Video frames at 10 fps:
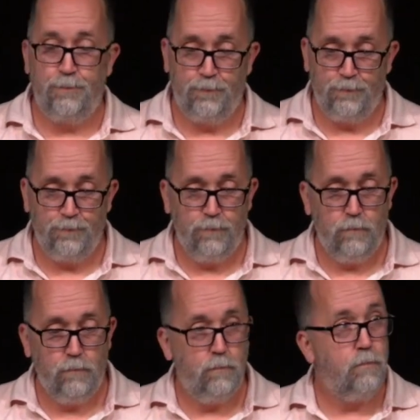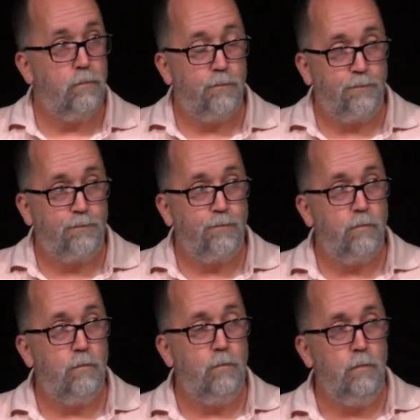
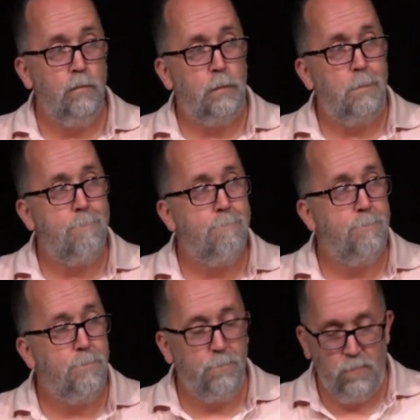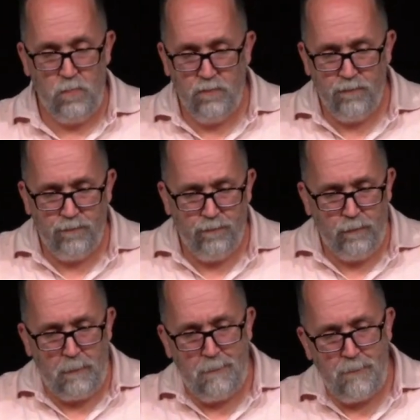
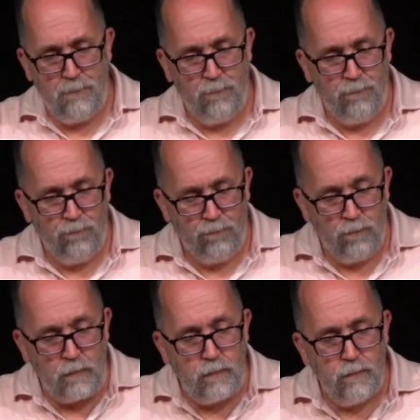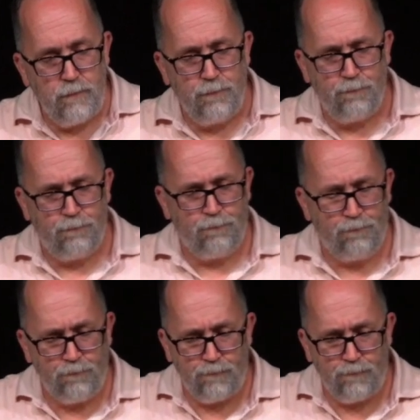[no speech]